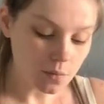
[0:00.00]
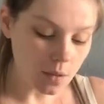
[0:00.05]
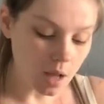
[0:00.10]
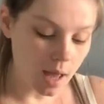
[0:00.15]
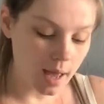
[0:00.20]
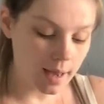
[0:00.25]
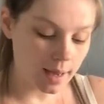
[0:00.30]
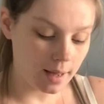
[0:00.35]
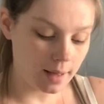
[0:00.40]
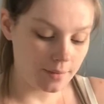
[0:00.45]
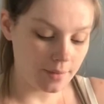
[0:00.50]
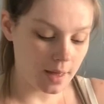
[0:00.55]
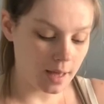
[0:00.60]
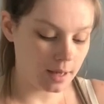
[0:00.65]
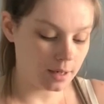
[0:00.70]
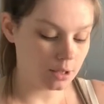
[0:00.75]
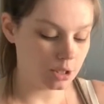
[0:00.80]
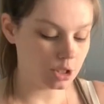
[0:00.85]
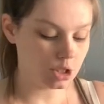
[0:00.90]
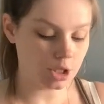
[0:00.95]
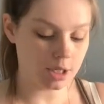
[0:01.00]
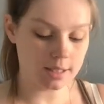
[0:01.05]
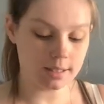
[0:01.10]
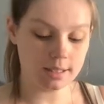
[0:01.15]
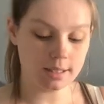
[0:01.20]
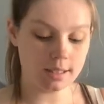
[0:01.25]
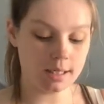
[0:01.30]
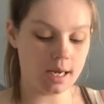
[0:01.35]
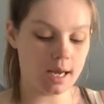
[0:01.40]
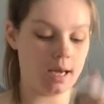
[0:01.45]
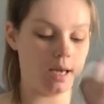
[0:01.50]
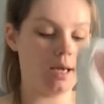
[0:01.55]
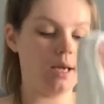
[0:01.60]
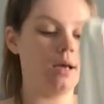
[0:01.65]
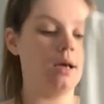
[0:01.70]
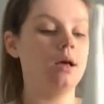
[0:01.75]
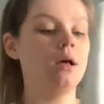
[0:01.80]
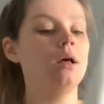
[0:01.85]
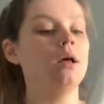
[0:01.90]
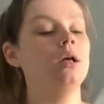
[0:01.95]
And then just
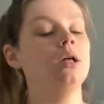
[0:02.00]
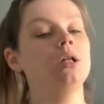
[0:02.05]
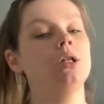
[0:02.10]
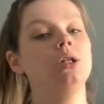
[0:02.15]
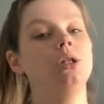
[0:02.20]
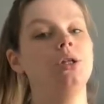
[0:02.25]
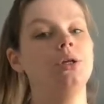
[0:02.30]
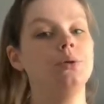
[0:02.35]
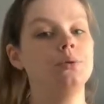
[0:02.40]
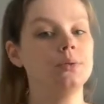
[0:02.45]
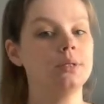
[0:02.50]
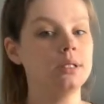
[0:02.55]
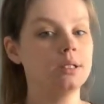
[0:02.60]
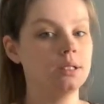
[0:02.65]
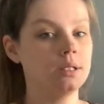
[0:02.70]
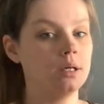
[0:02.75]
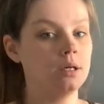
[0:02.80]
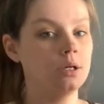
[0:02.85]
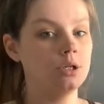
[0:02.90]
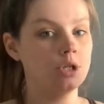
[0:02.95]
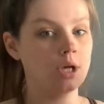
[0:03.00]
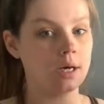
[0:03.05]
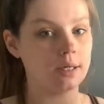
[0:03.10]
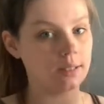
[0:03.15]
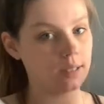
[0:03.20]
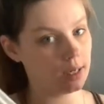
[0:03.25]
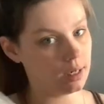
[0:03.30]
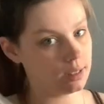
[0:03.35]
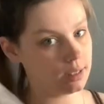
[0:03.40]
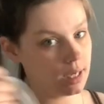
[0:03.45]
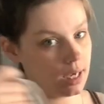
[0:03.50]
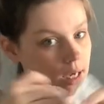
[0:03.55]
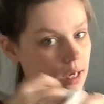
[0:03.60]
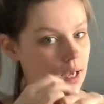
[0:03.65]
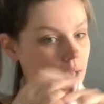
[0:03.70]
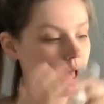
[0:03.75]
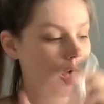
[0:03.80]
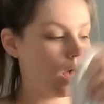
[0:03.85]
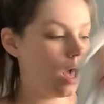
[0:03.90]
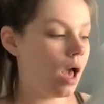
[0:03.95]
a loose Jackson London
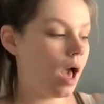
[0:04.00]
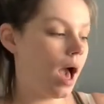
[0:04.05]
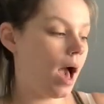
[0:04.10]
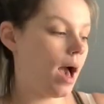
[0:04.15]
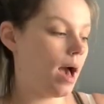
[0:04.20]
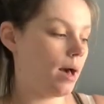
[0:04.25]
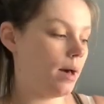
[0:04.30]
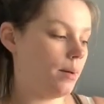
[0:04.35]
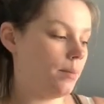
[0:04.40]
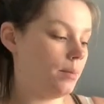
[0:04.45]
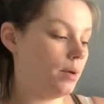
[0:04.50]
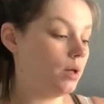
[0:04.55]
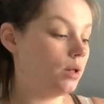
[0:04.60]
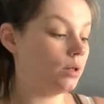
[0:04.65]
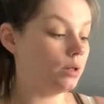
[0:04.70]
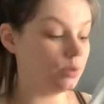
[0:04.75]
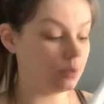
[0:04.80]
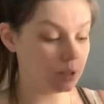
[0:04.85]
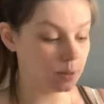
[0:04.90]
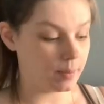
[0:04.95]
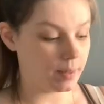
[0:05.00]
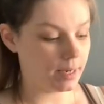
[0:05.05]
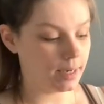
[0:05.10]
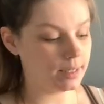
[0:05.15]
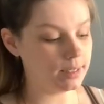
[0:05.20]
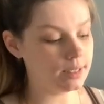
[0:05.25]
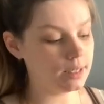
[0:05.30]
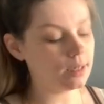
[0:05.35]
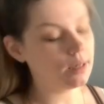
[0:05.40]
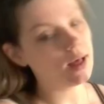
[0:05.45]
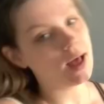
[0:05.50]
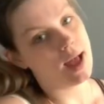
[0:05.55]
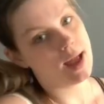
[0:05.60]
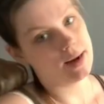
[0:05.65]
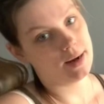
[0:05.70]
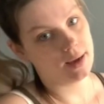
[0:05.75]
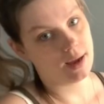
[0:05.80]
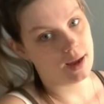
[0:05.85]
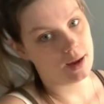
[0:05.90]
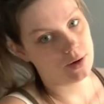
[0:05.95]
tank, loose being ideal, and
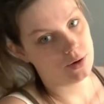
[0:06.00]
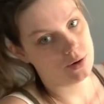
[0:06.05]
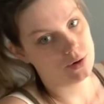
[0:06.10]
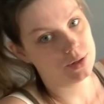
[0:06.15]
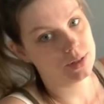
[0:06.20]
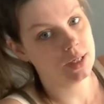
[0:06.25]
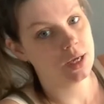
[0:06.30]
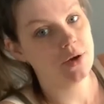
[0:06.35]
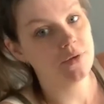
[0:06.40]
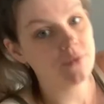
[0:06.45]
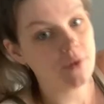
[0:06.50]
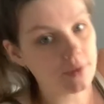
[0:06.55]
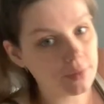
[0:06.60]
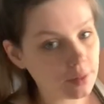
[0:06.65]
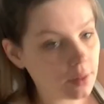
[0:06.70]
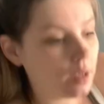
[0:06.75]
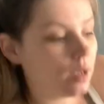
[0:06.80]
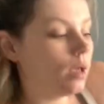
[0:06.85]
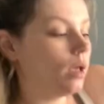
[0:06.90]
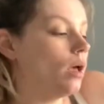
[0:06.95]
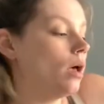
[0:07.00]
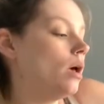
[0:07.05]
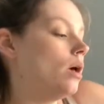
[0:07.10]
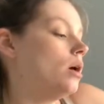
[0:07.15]
again, nursing friendly.